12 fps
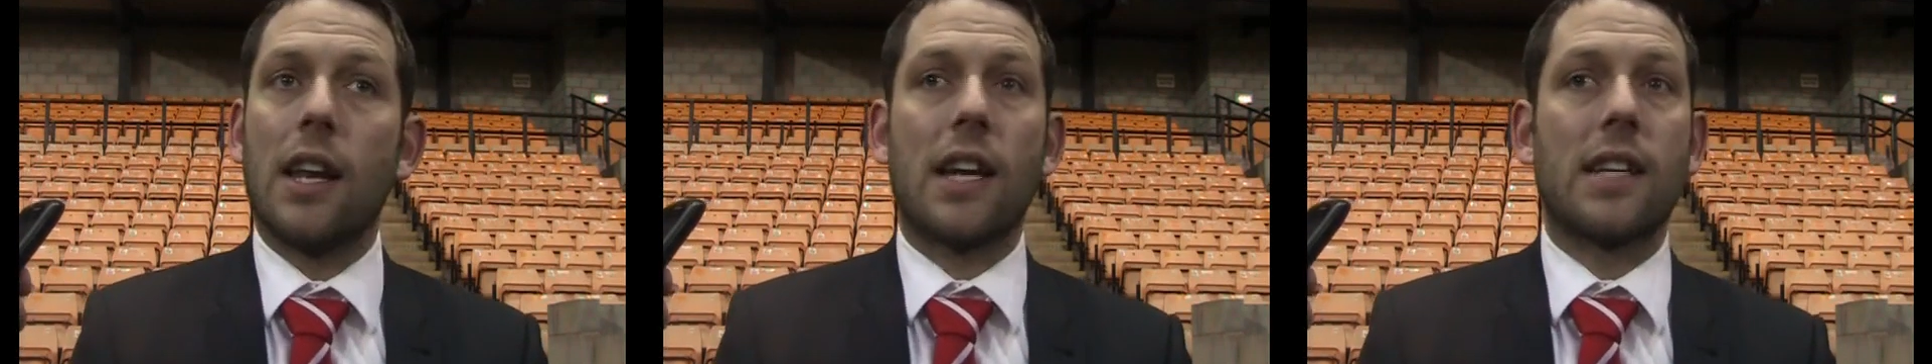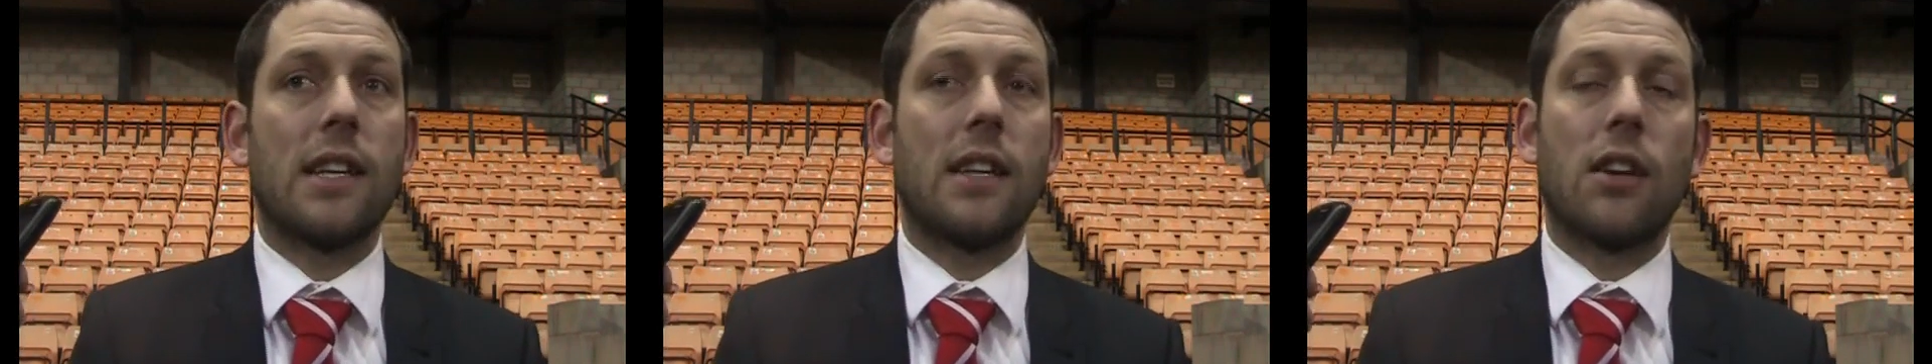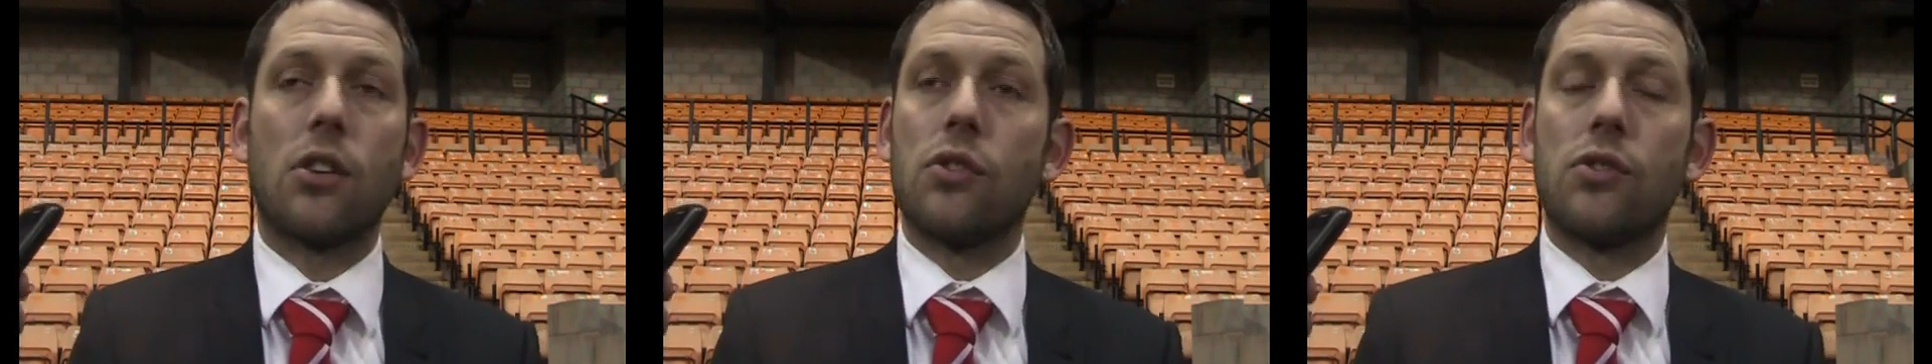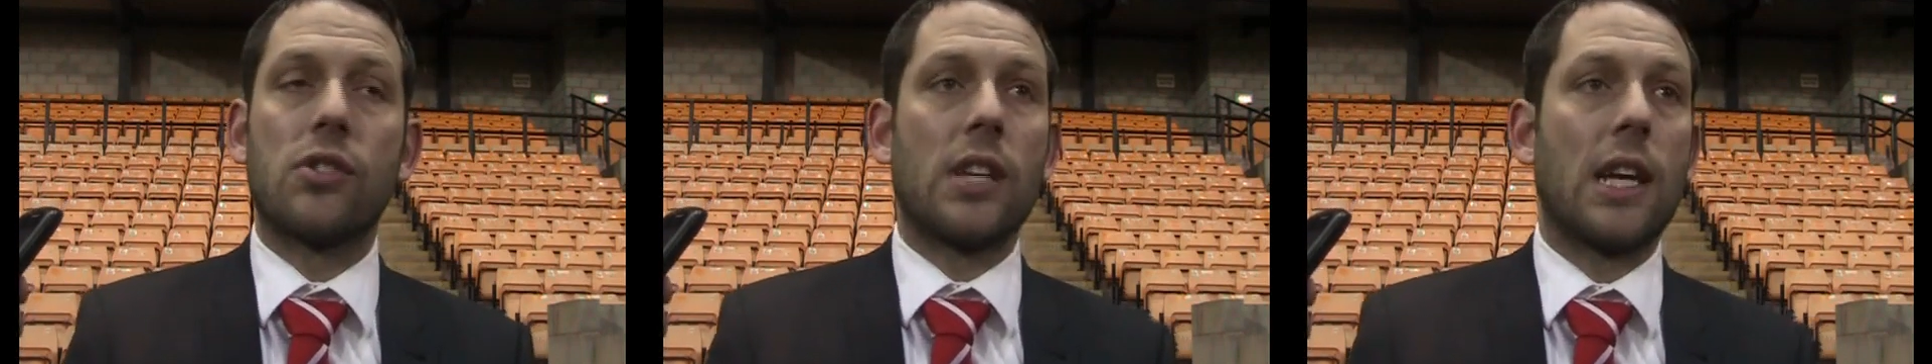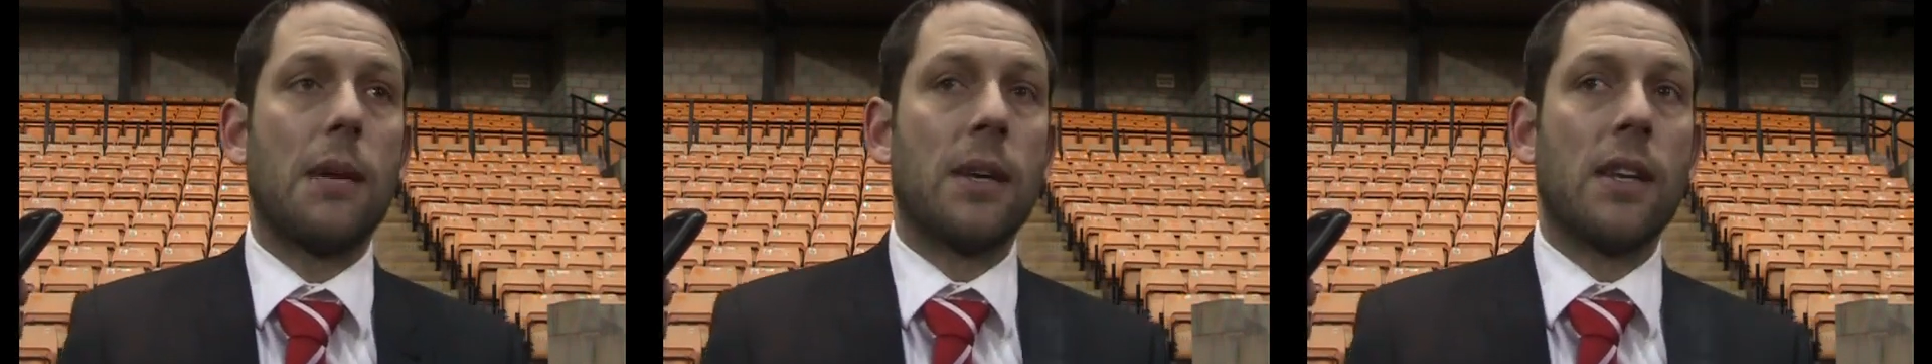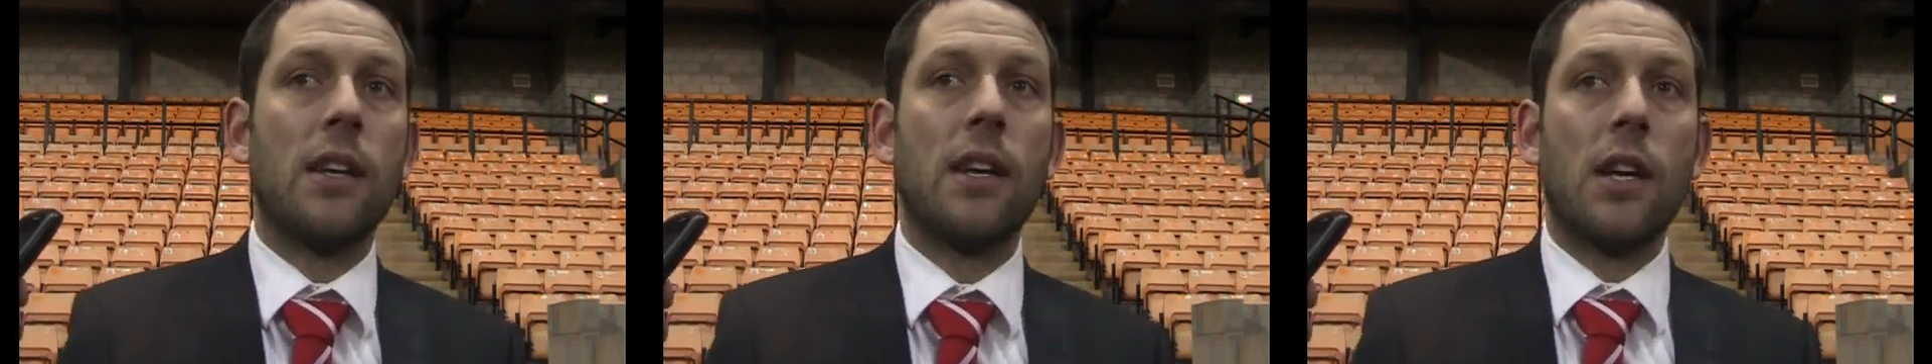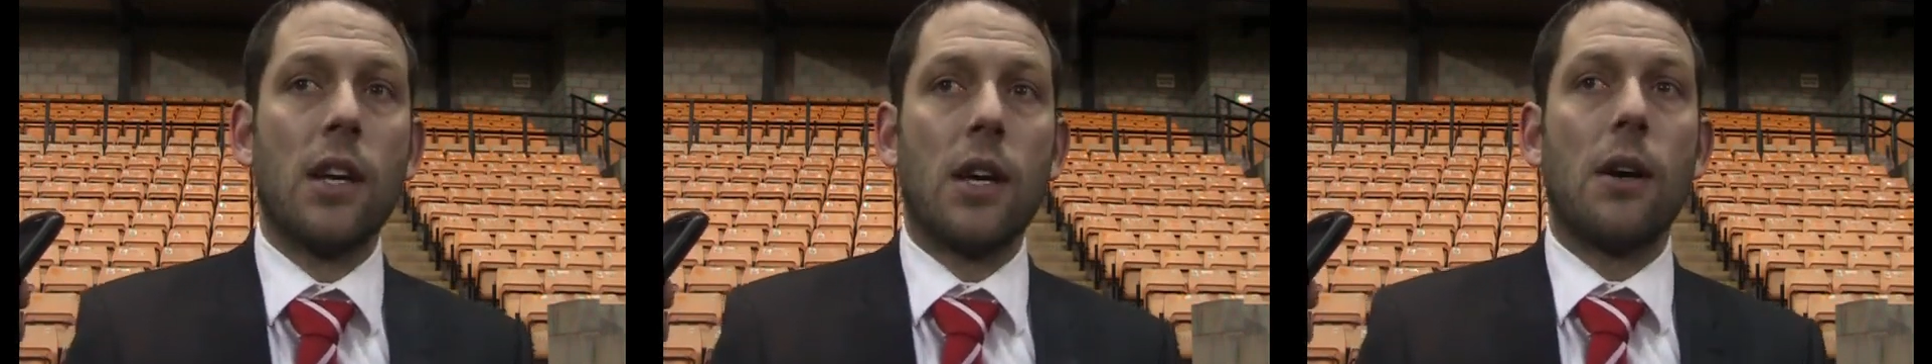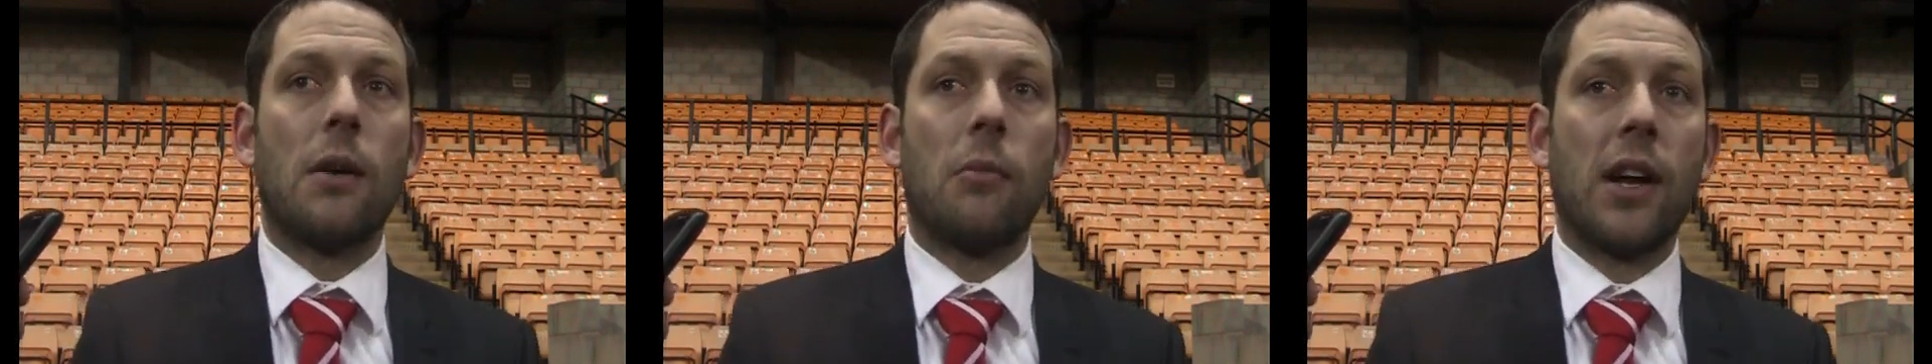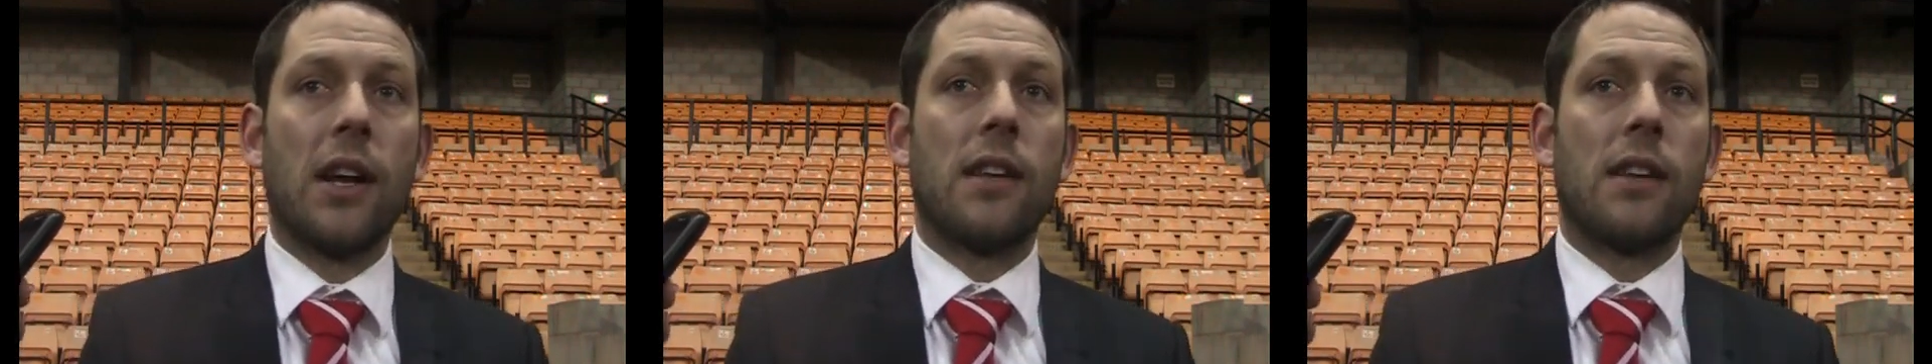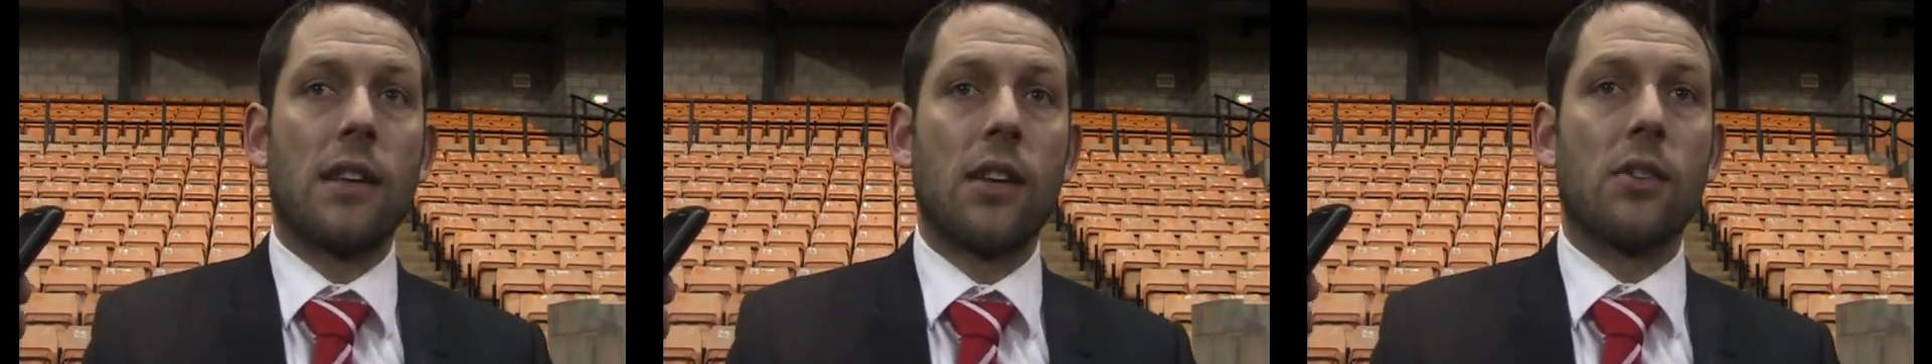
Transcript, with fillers: like I said, they're a good team, and and when